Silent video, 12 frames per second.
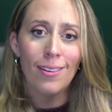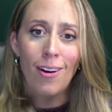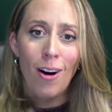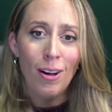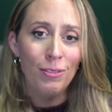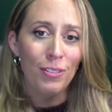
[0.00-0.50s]

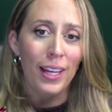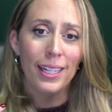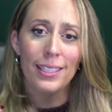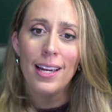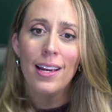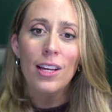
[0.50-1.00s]

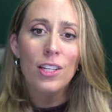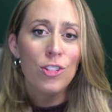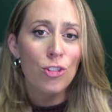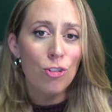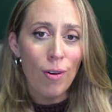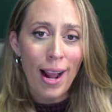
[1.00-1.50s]
conflict,
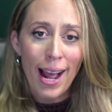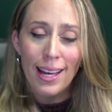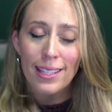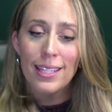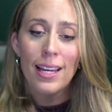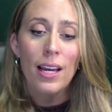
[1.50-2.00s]

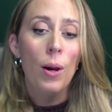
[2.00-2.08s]
stress,